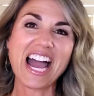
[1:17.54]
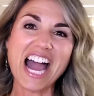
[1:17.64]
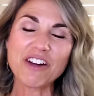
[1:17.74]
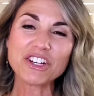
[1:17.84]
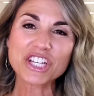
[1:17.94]

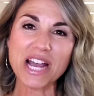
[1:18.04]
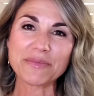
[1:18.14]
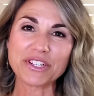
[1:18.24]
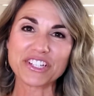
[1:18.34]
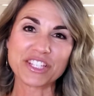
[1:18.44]
Our
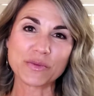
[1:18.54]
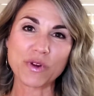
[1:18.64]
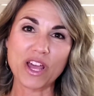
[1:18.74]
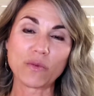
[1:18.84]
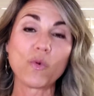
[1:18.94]
chapter is
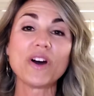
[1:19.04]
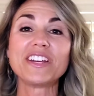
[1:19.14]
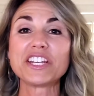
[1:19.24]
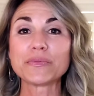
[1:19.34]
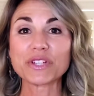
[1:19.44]
run
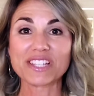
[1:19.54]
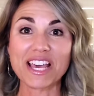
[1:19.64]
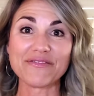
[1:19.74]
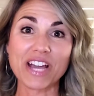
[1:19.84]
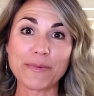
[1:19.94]

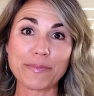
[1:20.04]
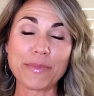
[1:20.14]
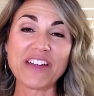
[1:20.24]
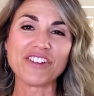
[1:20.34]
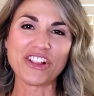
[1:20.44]
100% by,
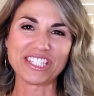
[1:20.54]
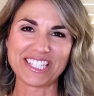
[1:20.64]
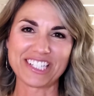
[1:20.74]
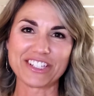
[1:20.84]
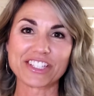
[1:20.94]
by
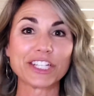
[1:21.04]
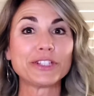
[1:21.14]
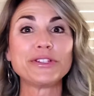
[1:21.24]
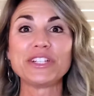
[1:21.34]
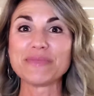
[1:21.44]
volunteers,
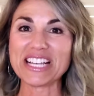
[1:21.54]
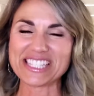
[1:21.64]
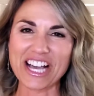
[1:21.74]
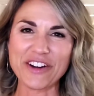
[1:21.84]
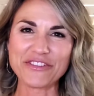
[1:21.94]
including
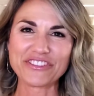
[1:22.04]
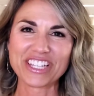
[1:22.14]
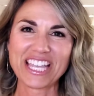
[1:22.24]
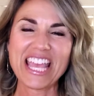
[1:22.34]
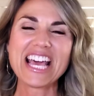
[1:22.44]
myself.
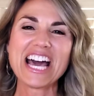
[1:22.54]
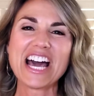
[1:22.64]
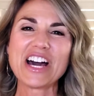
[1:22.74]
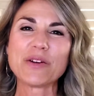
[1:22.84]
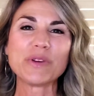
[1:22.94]

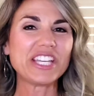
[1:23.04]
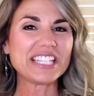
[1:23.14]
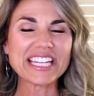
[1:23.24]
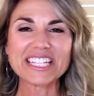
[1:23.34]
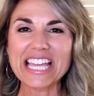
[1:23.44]
We
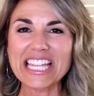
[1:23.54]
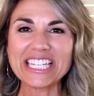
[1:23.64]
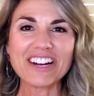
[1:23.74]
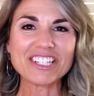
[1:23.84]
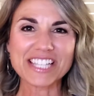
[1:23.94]

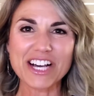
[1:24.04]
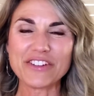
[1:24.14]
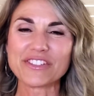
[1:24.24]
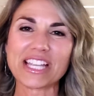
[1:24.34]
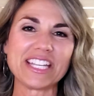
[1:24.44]
dedicate
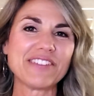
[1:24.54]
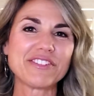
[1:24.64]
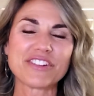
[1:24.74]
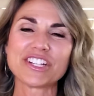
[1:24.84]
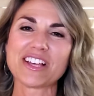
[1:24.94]
ourselves and give
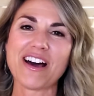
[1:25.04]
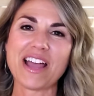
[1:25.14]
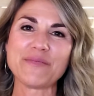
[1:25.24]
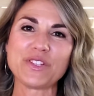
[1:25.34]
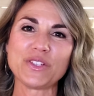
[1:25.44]
of our
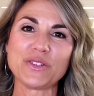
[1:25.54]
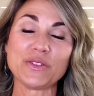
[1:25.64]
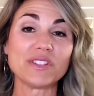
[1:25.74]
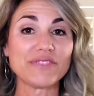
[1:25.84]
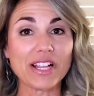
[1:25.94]
time
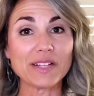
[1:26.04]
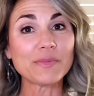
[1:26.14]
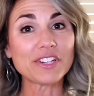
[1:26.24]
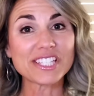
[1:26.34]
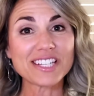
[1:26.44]
to develop
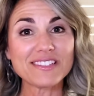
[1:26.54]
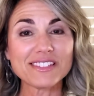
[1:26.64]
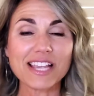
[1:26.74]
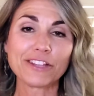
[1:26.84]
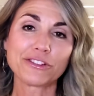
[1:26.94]
our
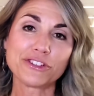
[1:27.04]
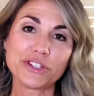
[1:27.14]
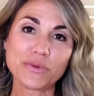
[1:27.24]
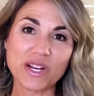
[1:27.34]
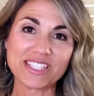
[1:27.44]
skills and learn
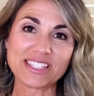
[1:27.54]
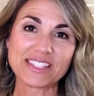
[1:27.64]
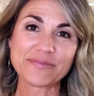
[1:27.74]
new ones.